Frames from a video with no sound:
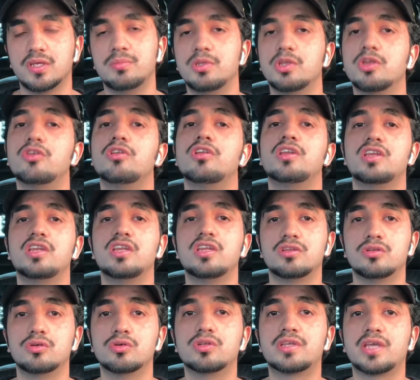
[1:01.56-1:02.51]
You really
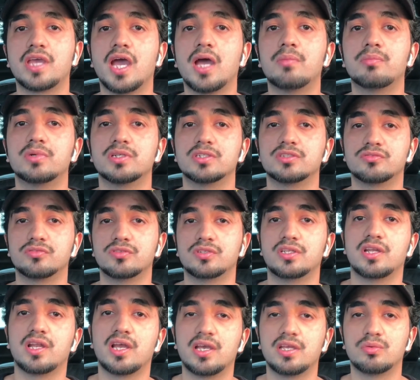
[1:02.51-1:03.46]
need good cameras for
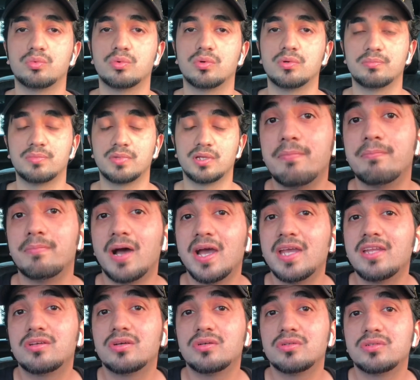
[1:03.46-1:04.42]
the night one. I
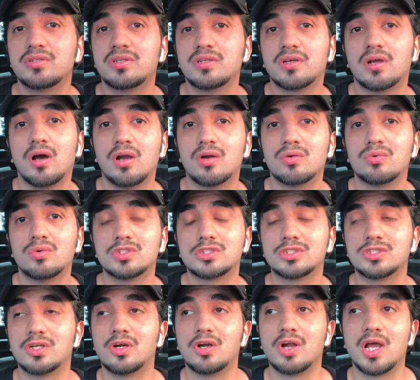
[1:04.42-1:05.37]
might go to the car wash
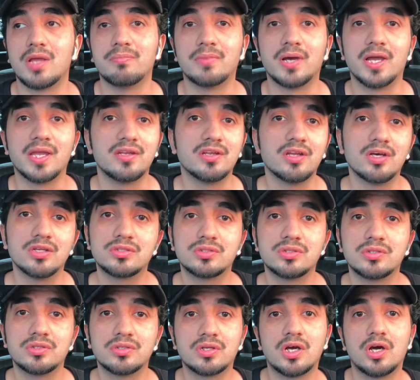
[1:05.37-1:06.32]
or I might not
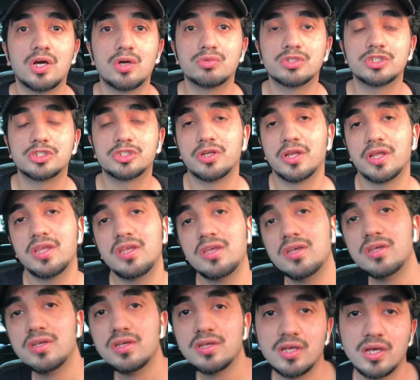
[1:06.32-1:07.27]
go to the car wash today,
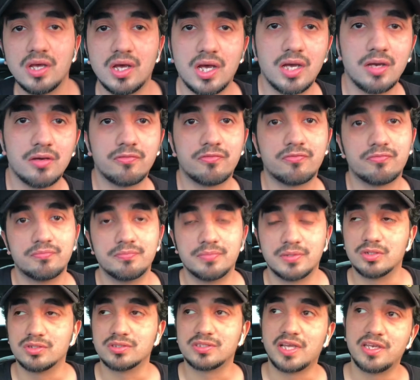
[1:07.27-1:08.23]

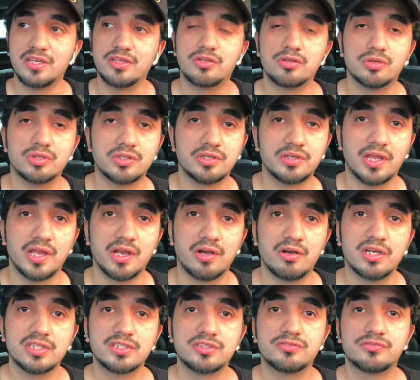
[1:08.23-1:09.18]
because I need to go to the
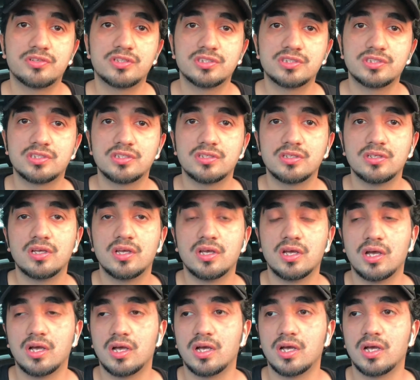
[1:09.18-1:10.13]
garage first.
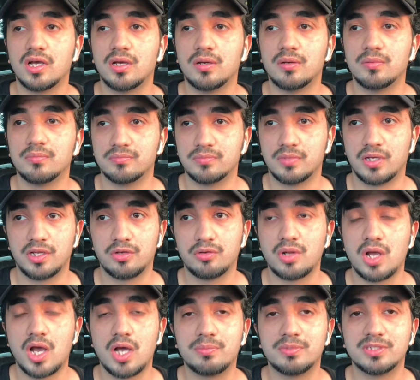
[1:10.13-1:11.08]
I don't
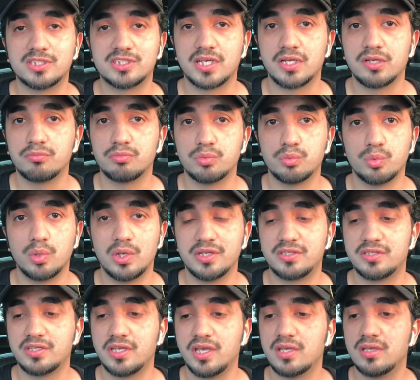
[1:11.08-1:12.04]
know how much time will
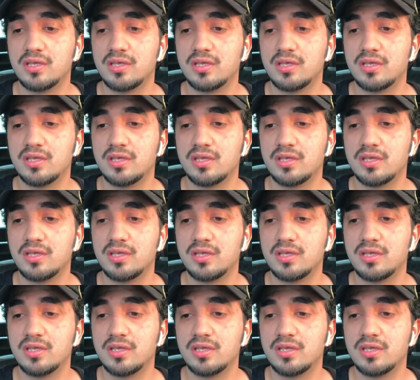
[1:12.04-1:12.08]
it take.